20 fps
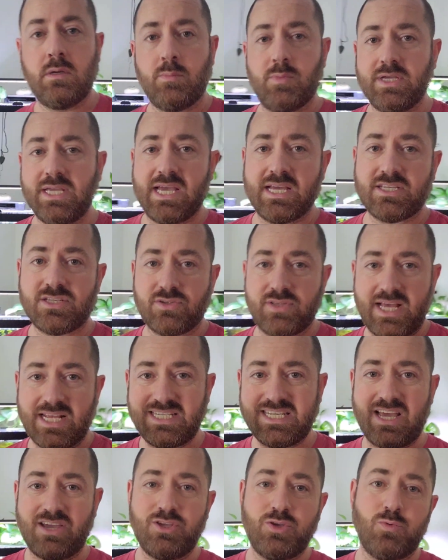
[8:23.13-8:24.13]
But yeah, so
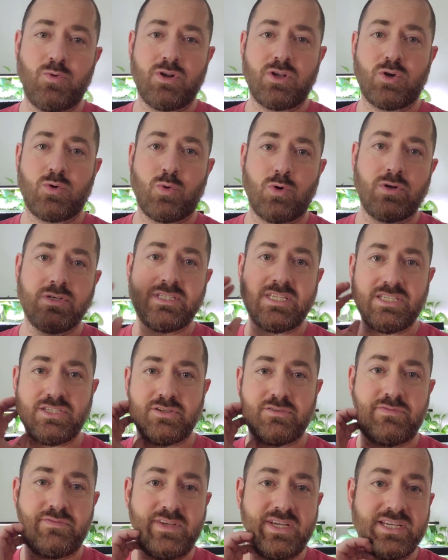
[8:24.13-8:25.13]
that's how you want to quarantine
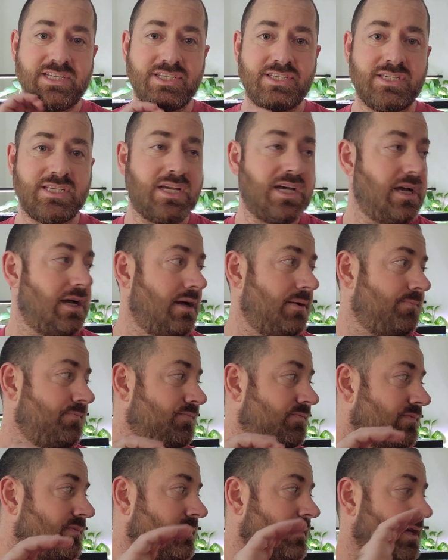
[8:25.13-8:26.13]
your fish.
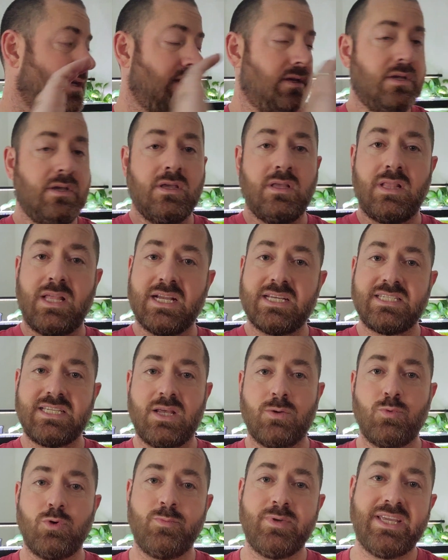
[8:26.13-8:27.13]
Like I
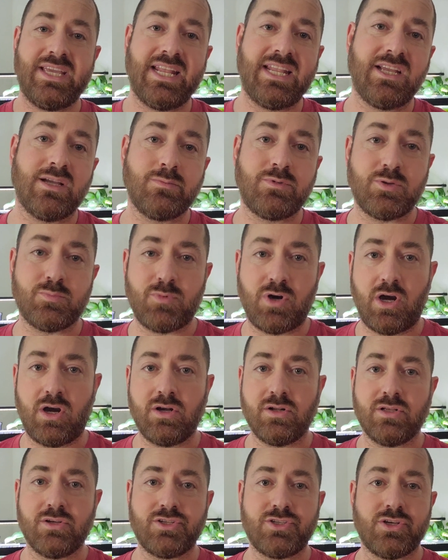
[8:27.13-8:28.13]
said, we'll be getting them
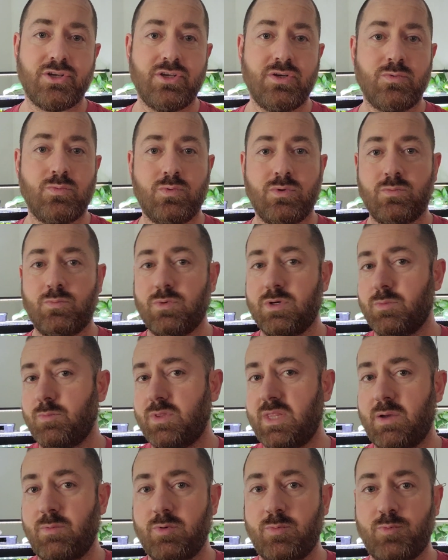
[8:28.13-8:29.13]
tomorrow, and I'll show you
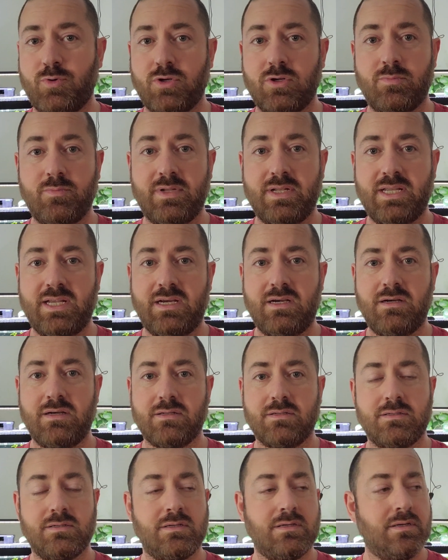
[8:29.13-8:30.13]
that we put them in
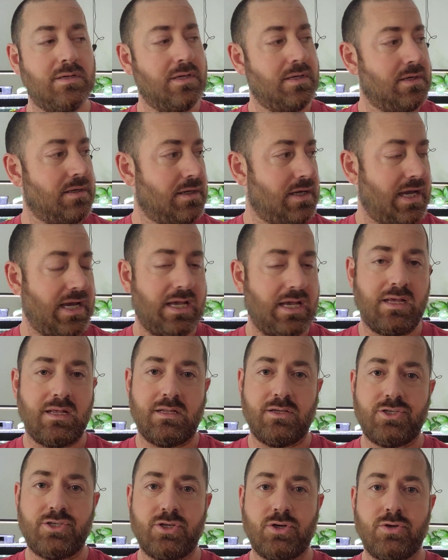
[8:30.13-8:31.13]
there,
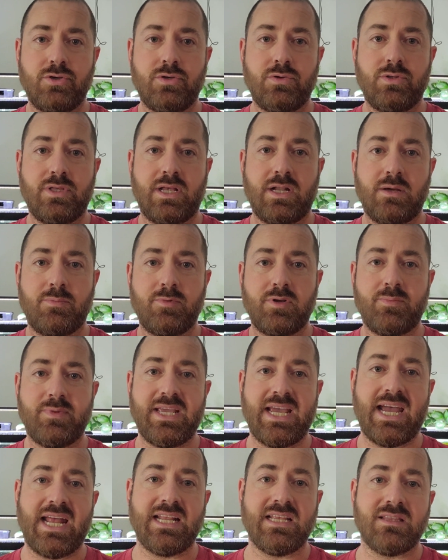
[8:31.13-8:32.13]
and show you that I'm going to
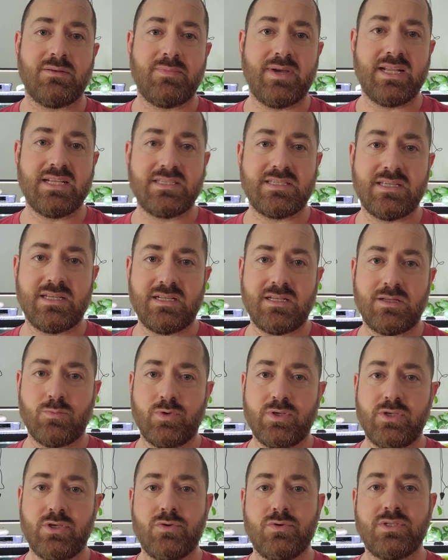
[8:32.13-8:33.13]
be adding the medicine. And
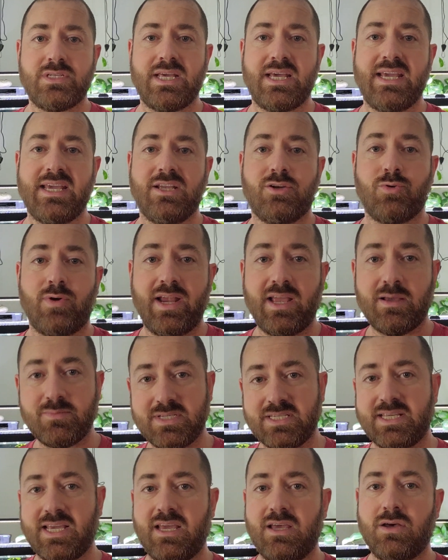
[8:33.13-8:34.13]
we use a gram
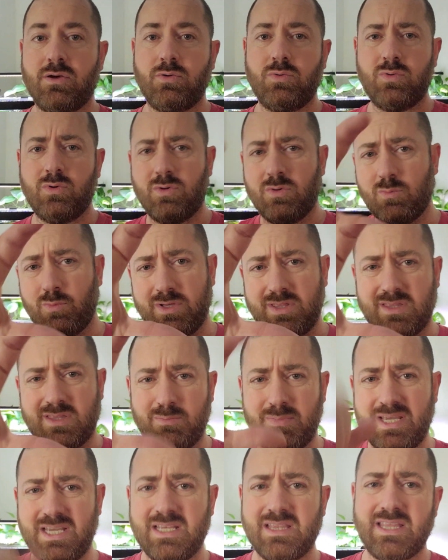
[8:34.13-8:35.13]
scale with the
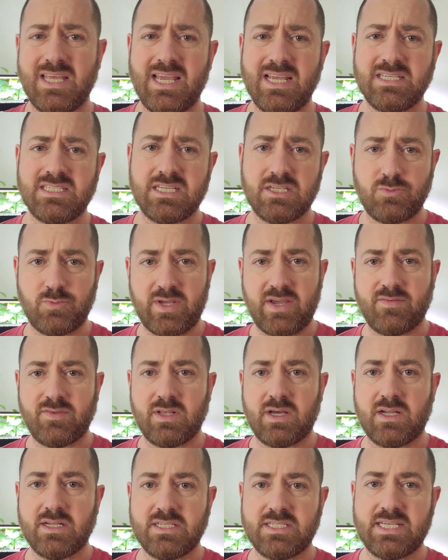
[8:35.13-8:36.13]
big thing since we have a
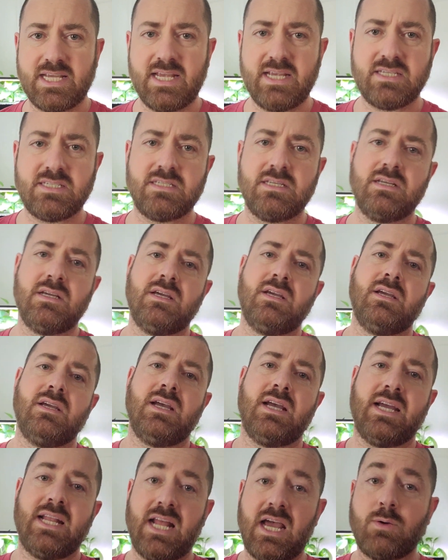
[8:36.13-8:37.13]
lot of tanks,
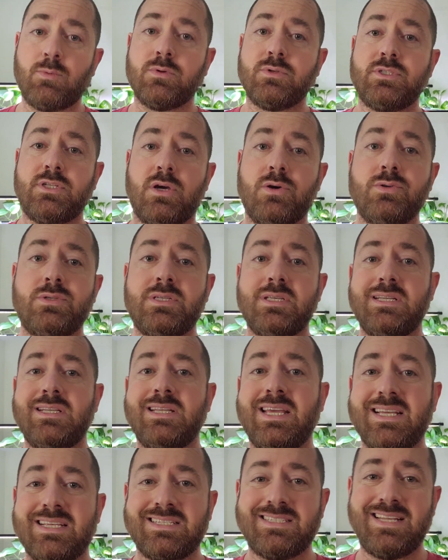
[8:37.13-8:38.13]
and I will dose
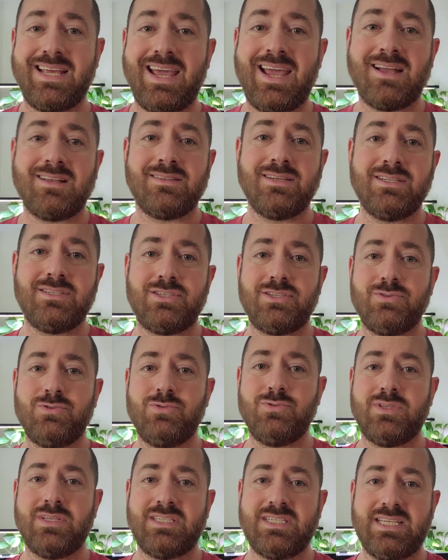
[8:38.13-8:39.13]
it exactly
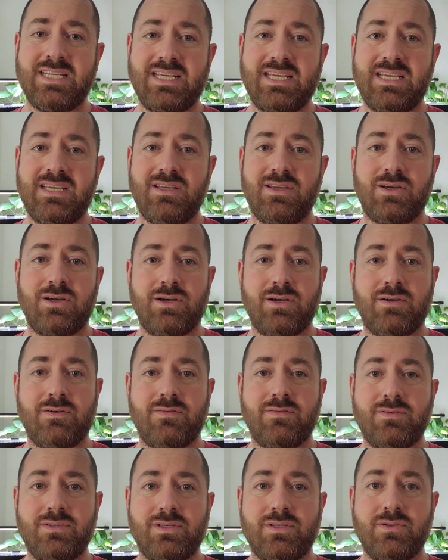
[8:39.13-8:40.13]
to the T
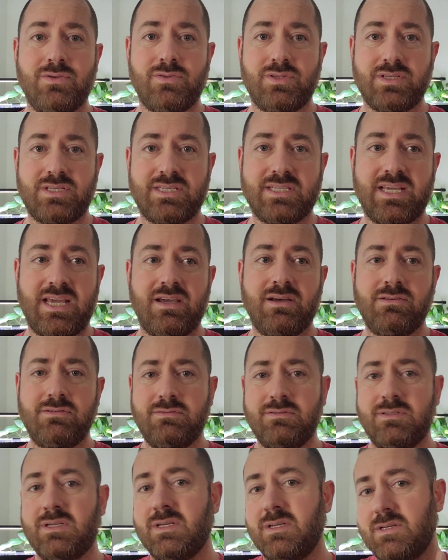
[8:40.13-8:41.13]
of, you know, the
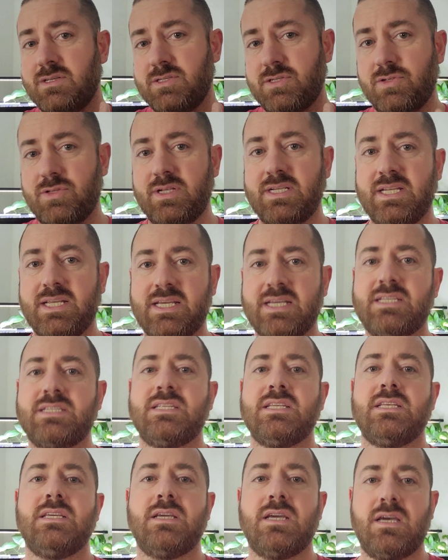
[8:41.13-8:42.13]
scale, so that it
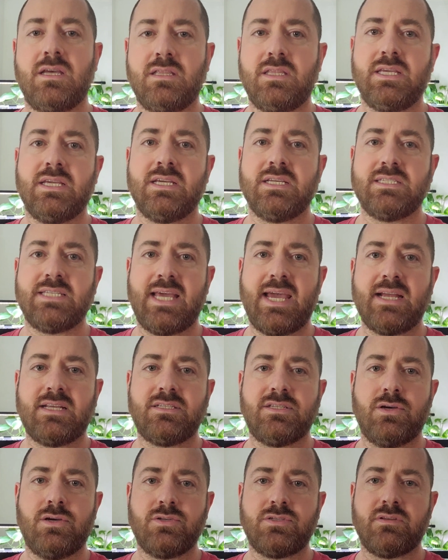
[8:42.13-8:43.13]
gets the
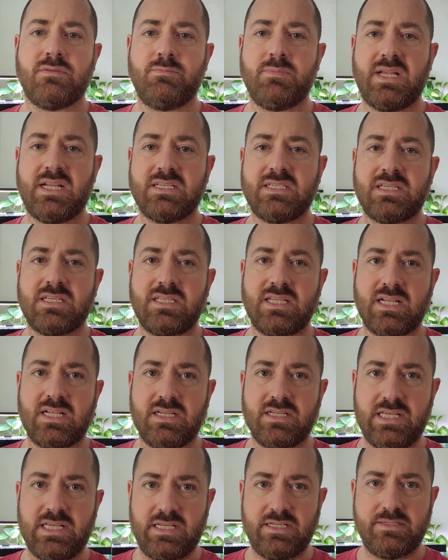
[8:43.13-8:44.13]
exact dose of medicine that
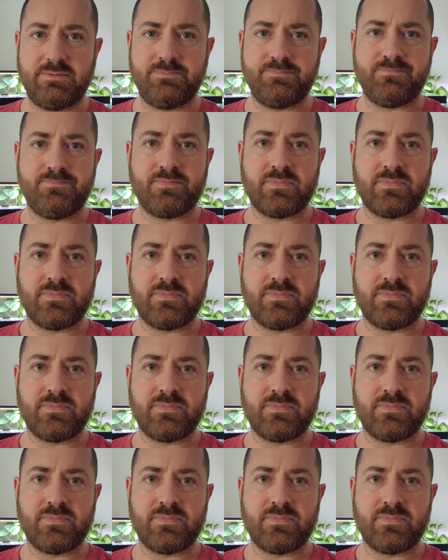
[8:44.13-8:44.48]
it needs.